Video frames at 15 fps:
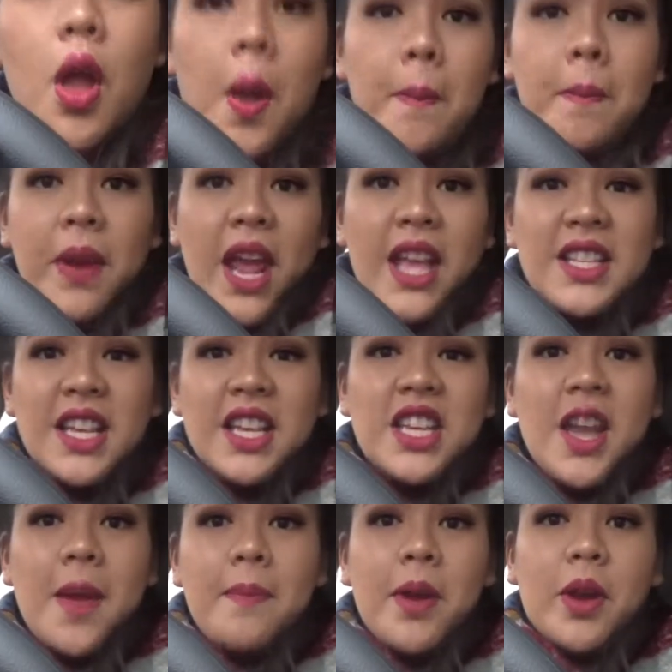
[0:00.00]
Present
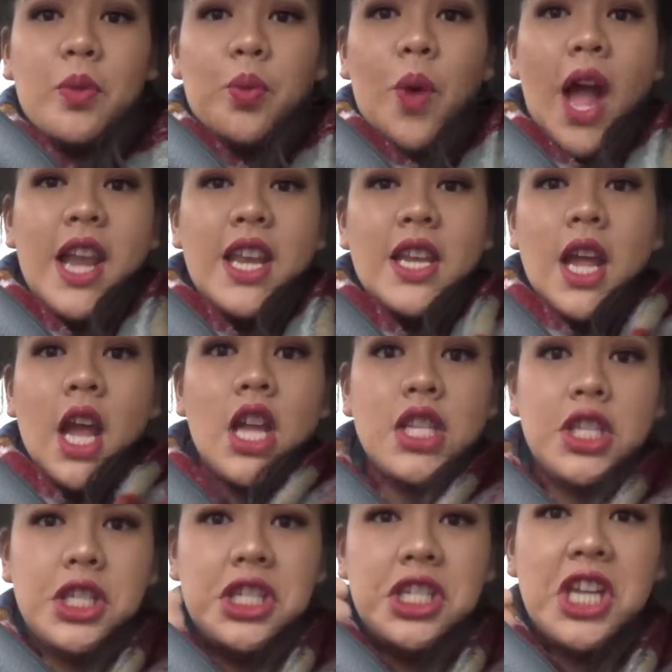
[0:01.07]
number one,
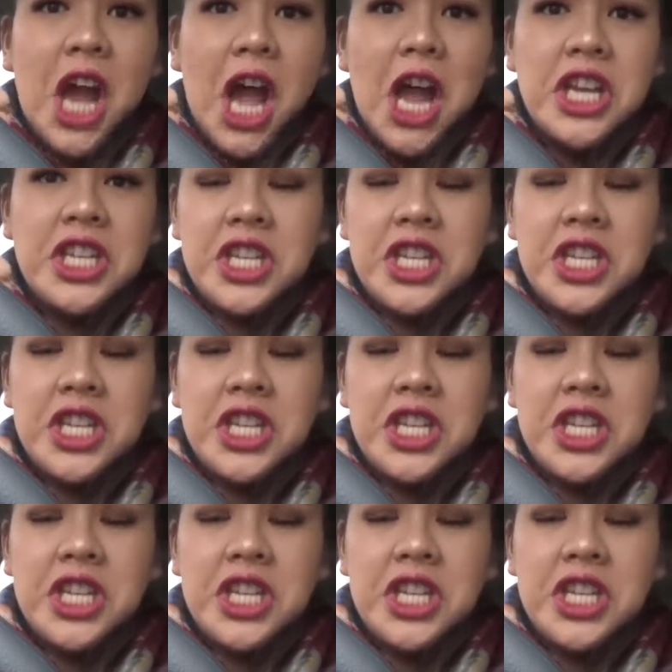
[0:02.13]
done!